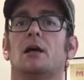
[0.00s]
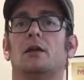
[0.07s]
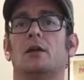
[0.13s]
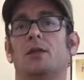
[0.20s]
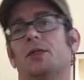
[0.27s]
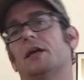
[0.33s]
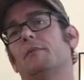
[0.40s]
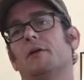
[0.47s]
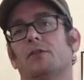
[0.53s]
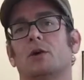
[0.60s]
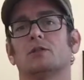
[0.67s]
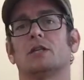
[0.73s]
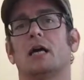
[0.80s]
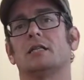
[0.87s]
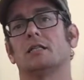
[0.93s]
You think about
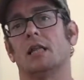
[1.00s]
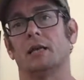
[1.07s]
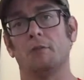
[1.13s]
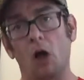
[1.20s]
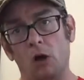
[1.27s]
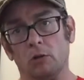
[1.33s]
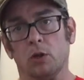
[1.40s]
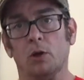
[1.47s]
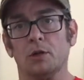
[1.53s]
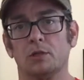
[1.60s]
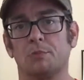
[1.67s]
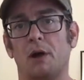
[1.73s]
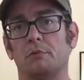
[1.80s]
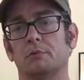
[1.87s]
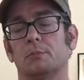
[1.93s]
those guys and you're like, oh, lawyers
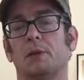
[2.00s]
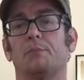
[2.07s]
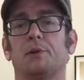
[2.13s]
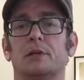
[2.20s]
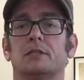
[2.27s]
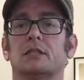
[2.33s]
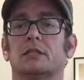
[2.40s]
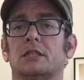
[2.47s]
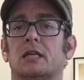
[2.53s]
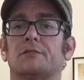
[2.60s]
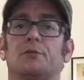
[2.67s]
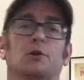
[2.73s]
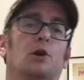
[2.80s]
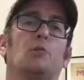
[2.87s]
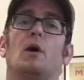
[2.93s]
are probably pretty
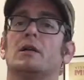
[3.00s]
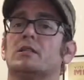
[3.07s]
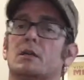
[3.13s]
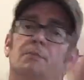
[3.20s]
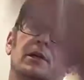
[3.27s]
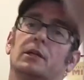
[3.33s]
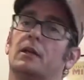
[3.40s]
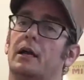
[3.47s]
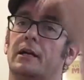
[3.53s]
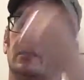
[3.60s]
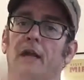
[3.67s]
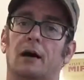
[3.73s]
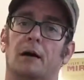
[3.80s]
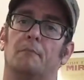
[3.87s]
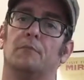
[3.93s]
successful. Or you watch something like,
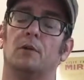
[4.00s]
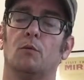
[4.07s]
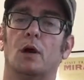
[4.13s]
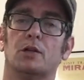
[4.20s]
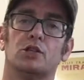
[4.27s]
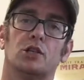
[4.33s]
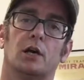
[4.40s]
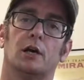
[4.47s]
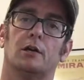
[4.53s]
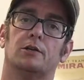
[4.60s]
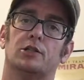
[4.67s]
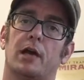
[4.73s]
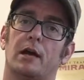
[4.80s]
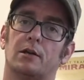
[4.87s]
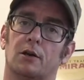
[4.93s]
you watch
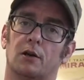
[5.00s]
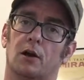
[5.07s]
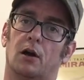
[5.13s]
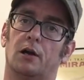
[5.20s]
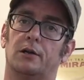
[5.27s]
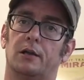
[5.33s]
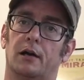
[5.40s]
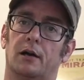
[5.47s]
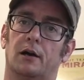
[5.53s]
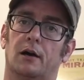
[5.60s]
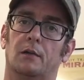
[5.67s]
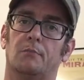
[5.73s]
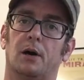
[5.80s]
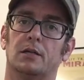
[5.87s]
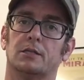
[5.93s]
Shatner
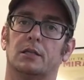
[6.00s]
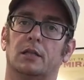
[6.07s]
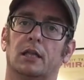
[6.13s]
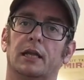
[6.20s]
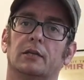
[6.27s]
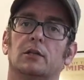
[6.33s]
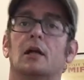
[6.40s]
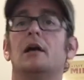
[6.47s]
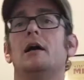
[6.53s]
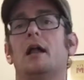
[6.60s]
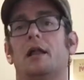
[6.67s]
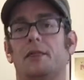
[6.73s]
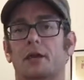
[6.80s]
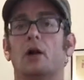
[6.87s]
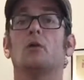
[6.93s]
on Boston Legal, and
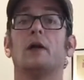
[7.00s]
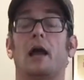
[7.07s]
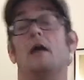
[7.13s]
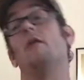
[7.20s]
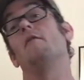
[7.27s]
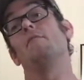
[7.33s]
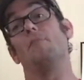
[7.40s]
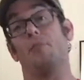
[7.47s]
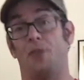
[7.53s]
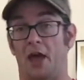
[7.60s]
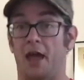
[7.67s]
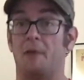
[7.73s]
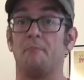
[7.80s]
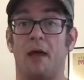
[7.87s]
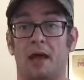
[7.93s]
you think, okay,
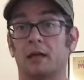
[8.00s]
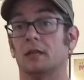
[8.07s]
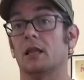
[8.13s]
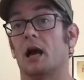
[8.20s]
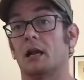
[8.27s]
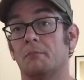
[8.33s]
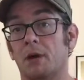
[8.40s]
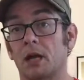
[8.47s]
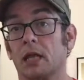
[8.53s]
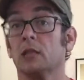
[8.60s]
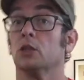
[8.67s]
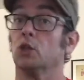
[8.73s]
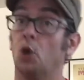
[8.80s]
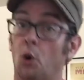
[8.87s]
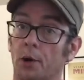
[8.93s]
they make a lot of money.
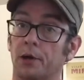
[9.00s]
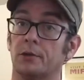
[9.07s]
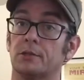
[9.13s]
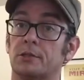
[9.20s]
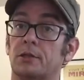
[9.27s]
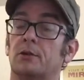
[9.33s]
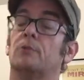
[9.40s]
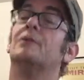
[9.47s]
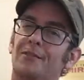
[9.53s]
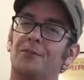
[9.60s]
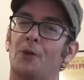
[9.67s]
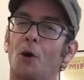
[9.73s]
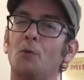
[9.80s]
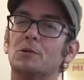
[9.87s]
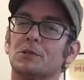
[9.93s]
Lawyers do.
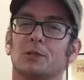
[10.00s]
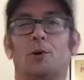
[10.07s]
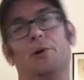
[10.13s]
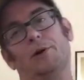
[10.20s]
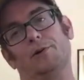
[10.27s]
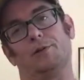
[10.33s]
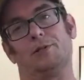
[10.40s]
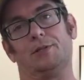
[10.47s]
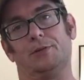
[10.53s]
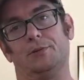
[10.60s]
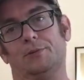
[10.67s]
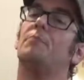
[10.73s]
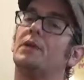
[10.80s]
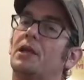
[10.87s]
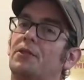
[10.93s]
Those lawyers do.
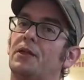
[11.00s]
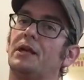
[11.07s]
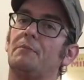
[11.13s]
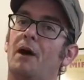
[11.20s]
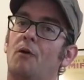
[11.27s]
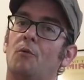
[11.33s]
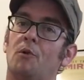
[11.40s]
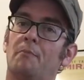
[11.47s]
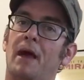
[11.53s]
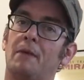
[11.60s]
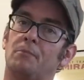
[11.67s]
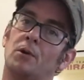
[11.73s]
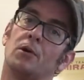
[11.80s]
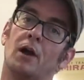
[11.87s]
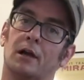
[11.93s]
But you think about what
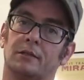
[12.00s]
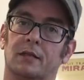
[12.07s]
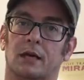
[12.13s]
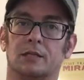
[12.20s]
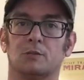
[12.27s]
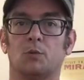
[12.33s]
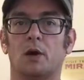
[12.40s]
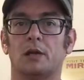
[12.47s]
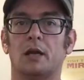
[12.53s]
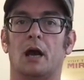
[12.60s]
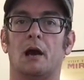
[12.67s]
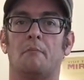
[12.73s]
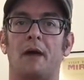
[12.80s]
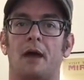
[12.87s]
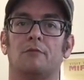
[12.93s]
Matt Murdock does, what
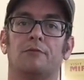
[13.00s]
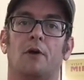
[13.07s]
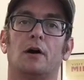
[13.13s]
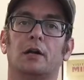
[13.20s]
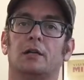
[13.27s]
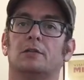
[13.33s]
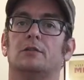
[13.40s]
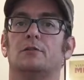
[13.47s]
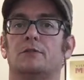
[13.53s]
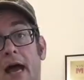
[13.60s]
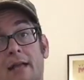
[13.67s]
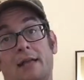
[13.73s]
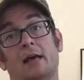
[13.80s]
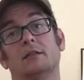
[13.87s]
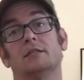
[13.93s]
Matt and Foggy do
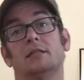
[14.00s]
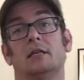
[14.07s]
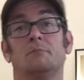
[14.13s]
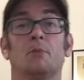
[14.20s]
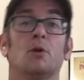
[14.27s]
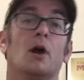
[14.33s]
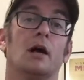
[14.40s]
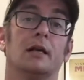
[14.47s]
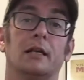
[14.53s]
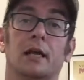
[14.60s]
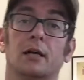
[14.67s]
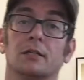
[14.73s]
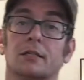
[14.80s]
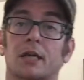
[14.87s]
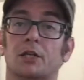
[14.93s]
at Nelson and Murdock in
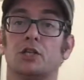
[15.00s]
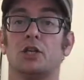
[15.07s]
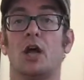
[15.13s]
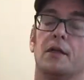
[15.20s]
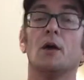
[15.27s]
Hell's Kitchen.